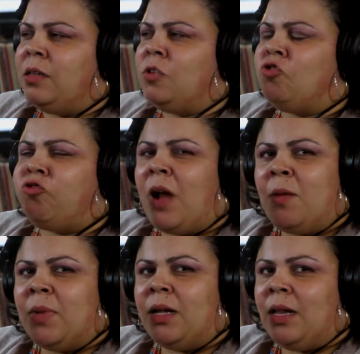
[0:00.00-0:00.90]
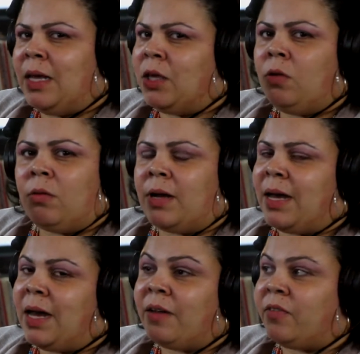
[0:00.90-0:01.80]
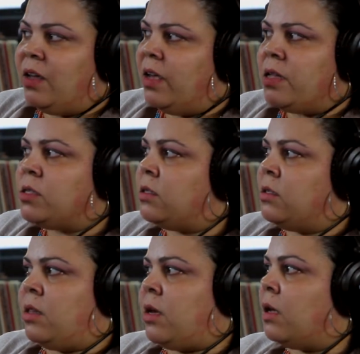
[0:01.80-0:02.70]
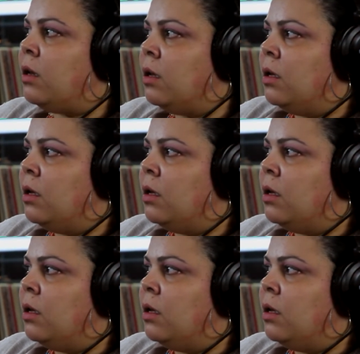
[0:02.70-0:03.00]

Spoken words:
The drama, like you don't have to answer to that.